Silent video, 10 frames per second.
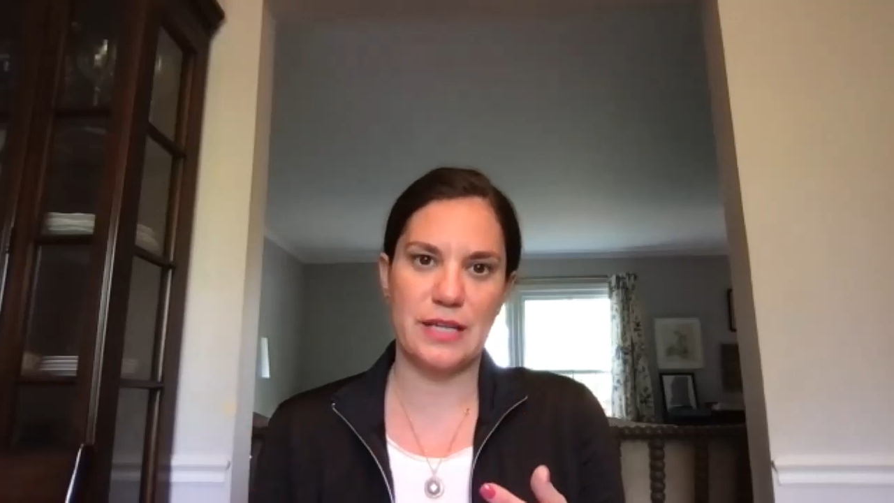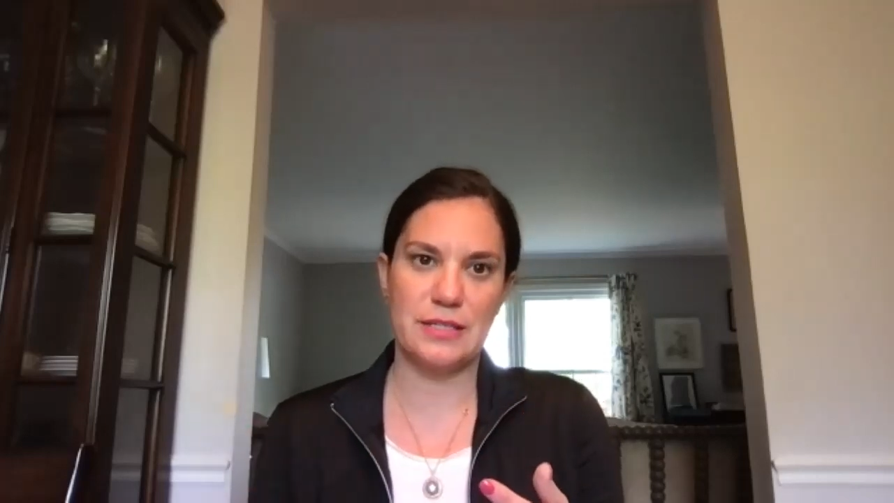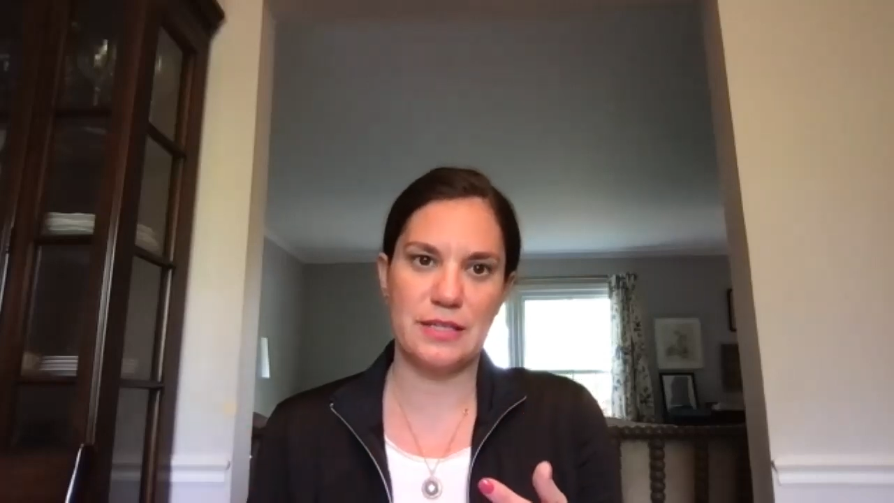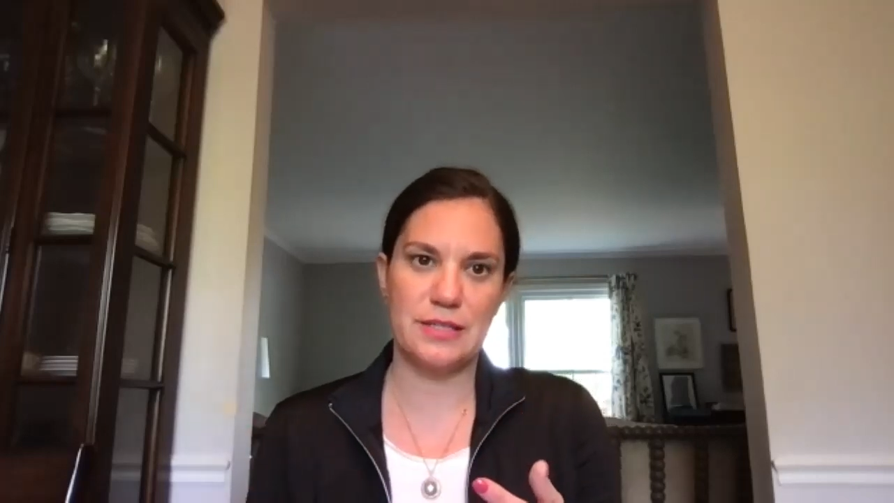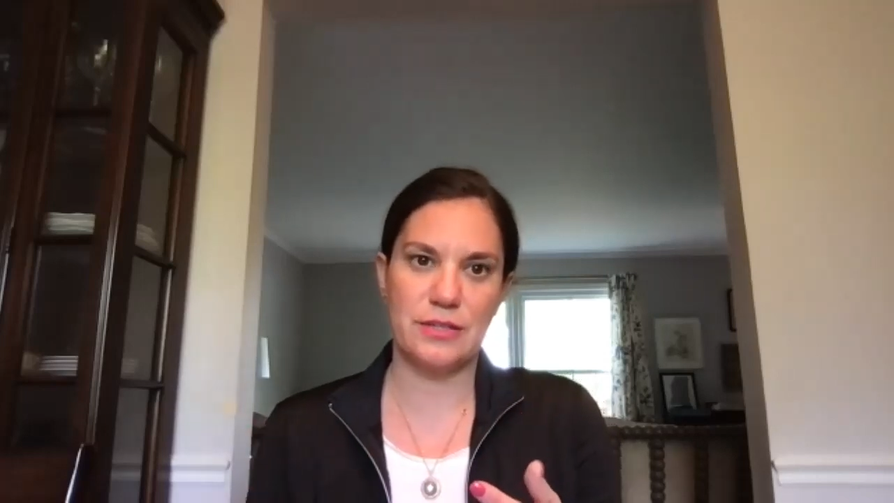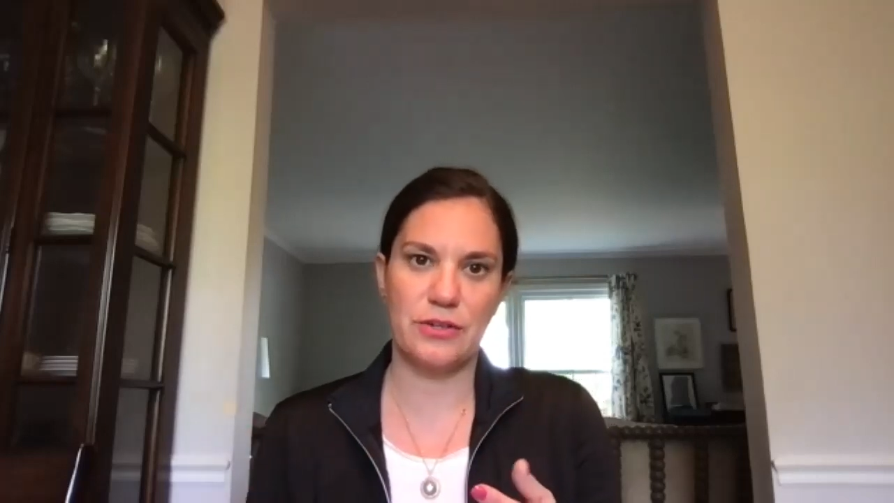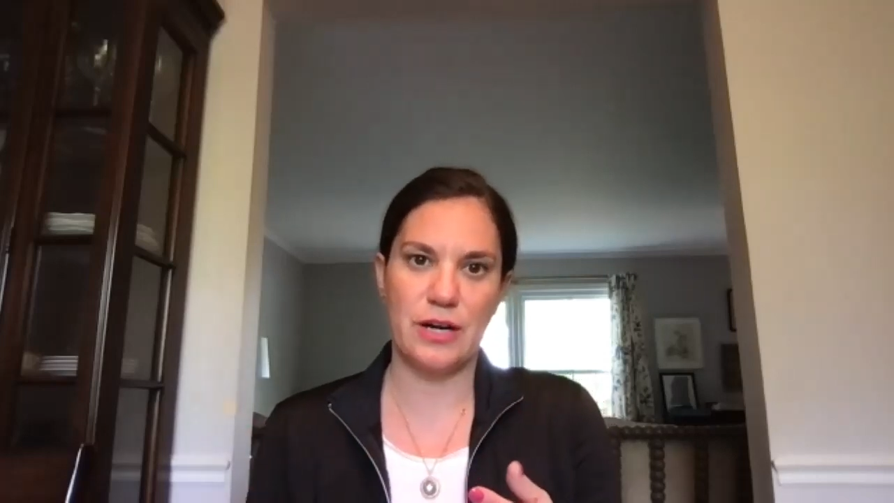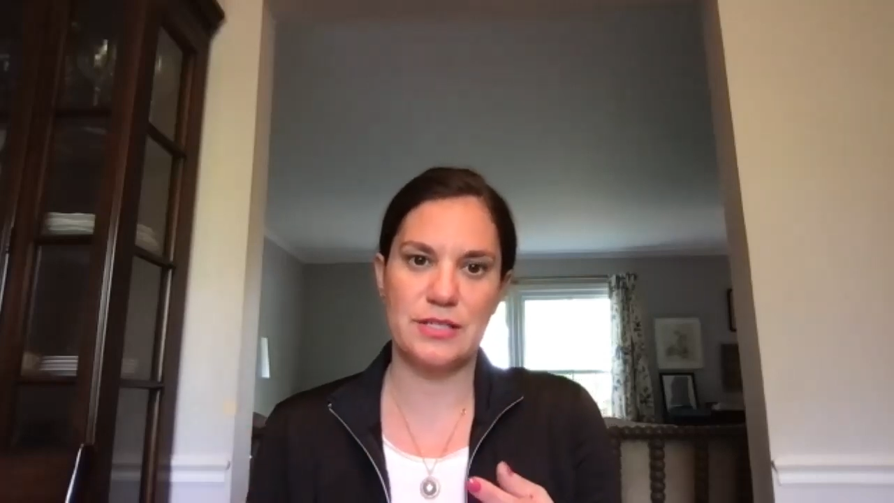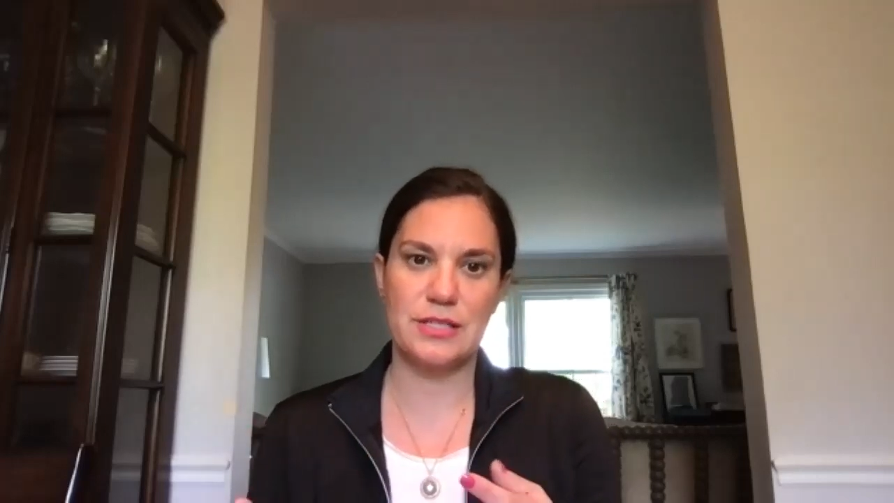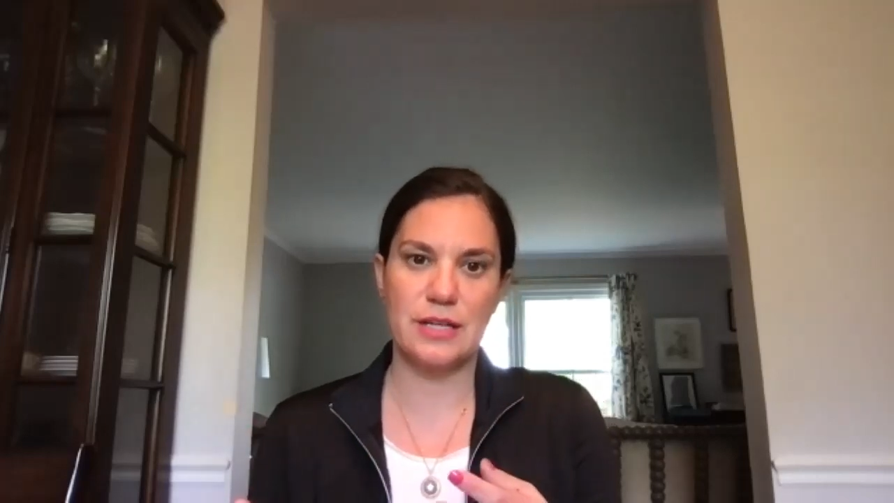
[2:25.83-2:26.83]
sizes
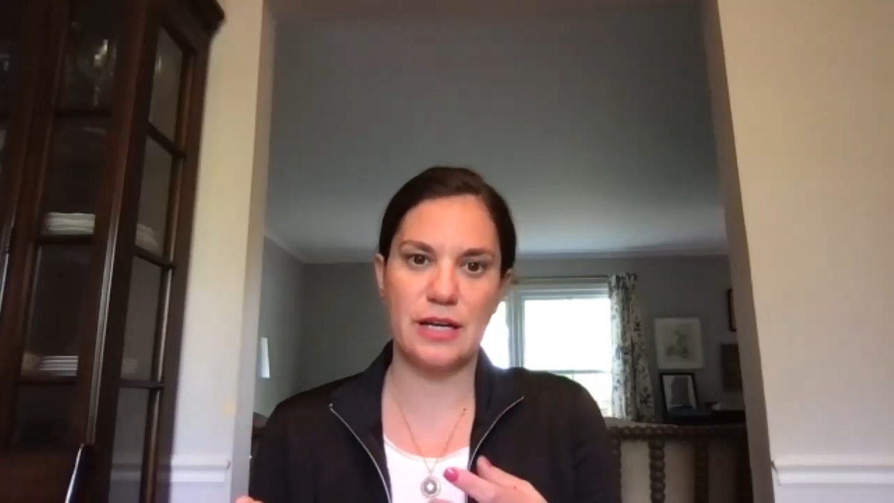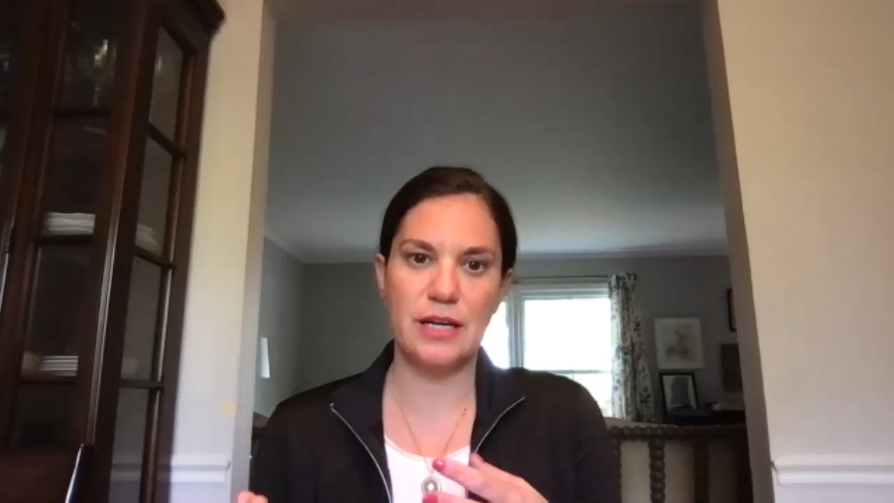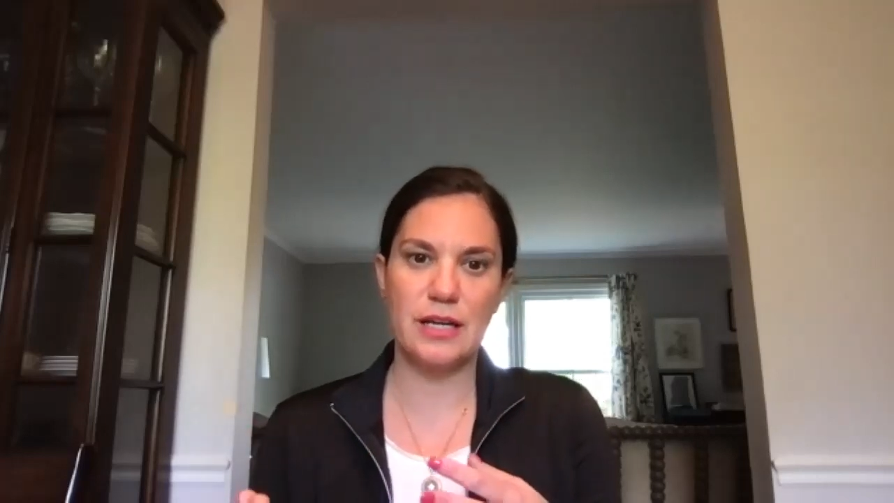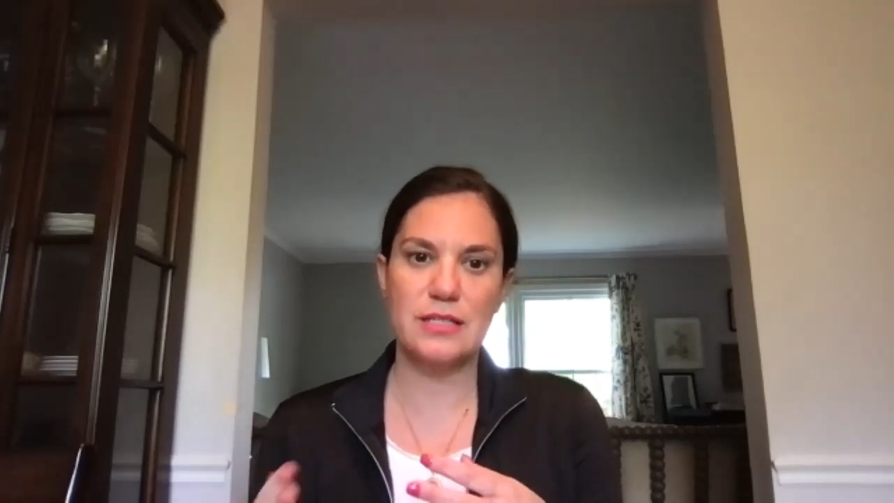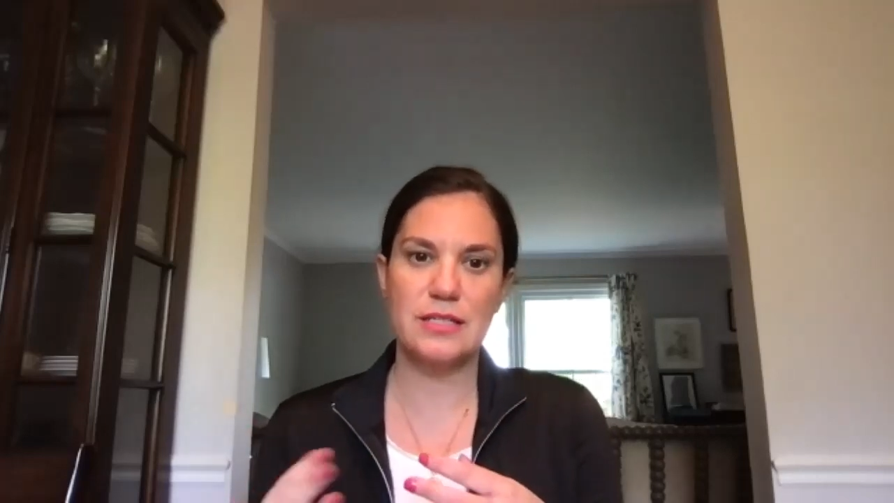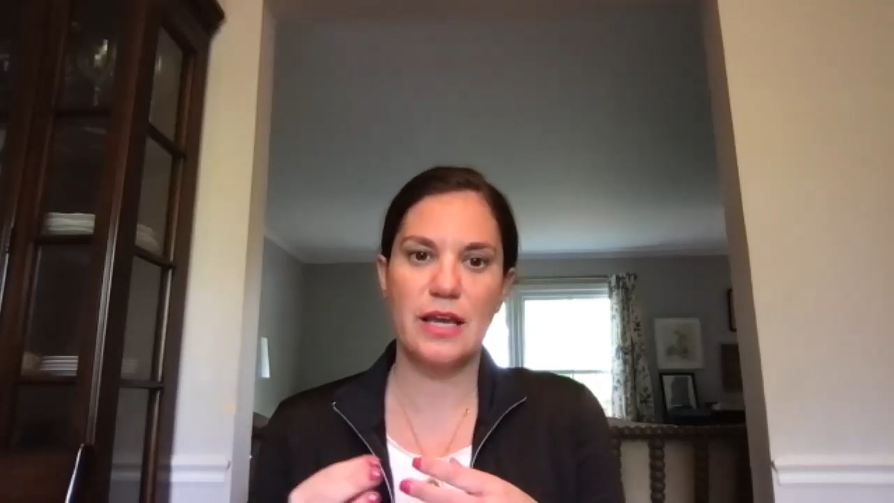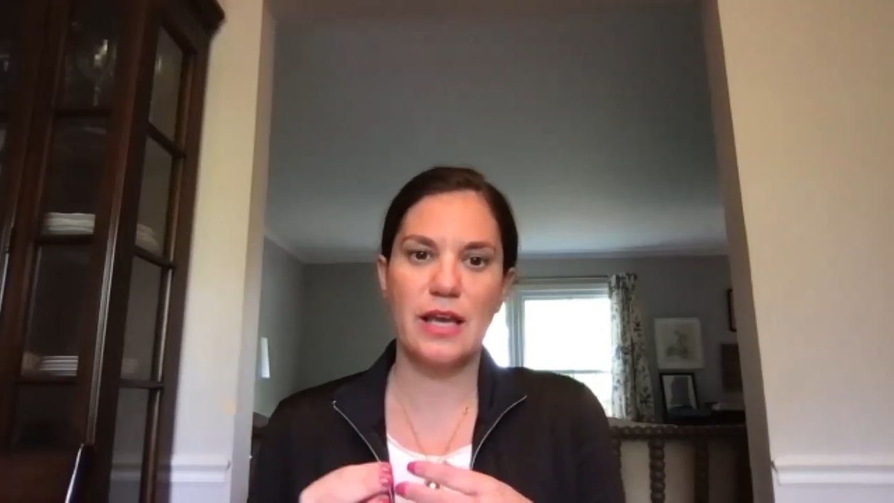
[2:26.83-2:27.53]
across studies,